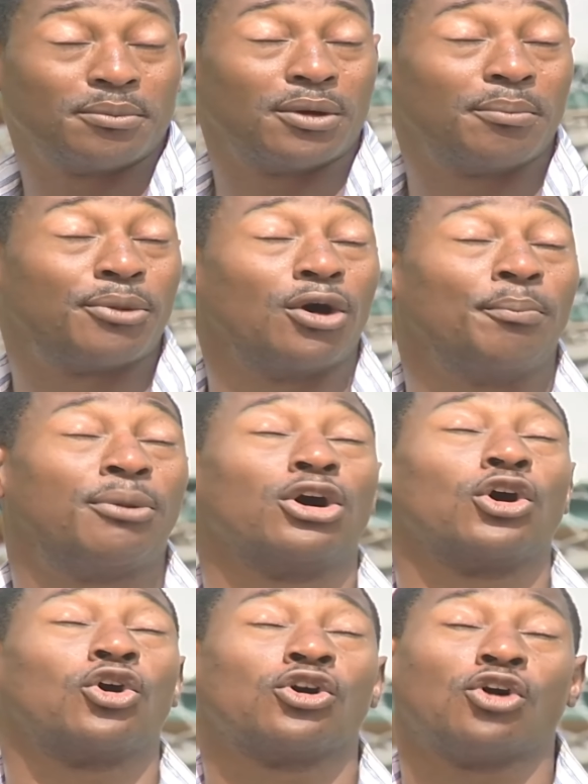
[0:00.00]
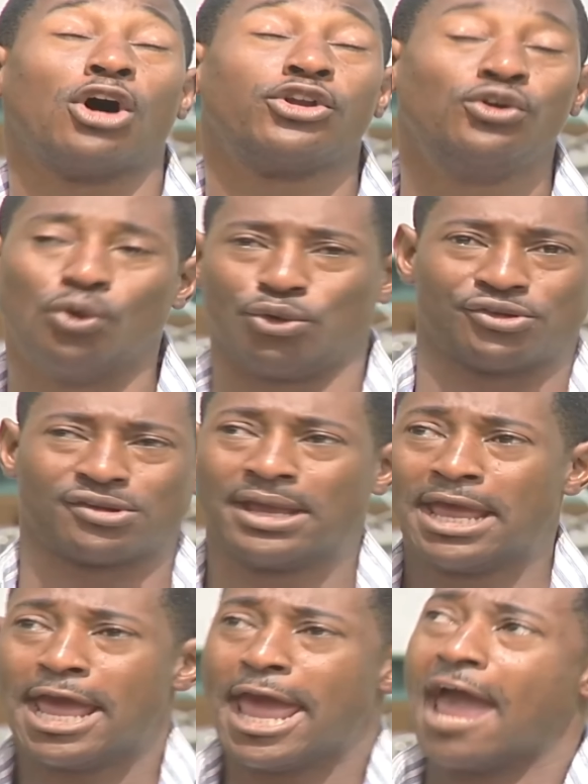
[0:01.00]
But God knows,
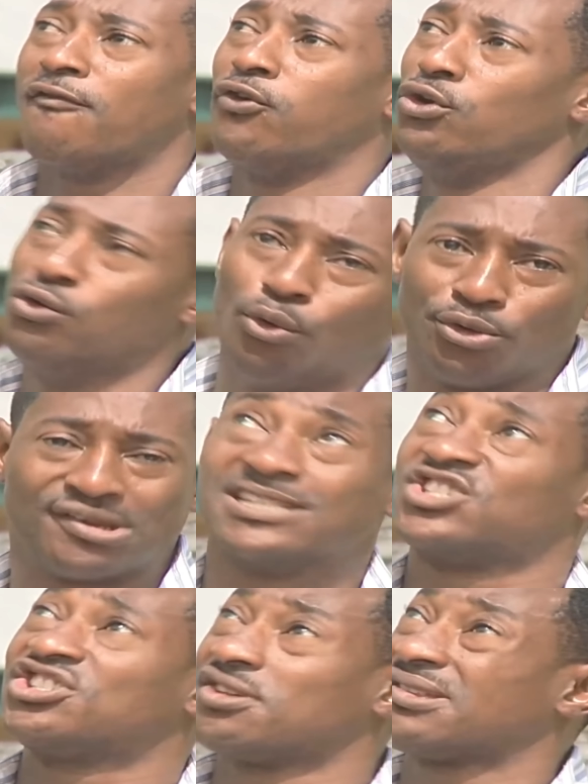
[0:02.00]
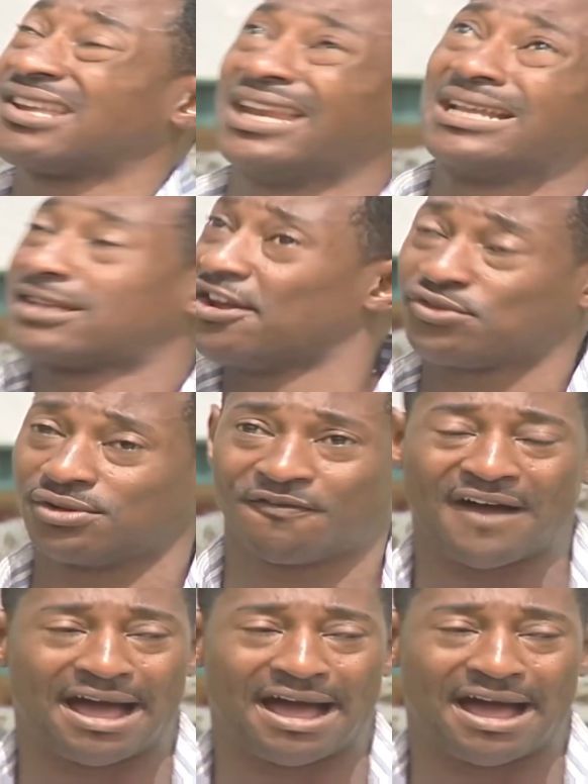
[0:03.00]
heaven knows, and Jesus can attest to the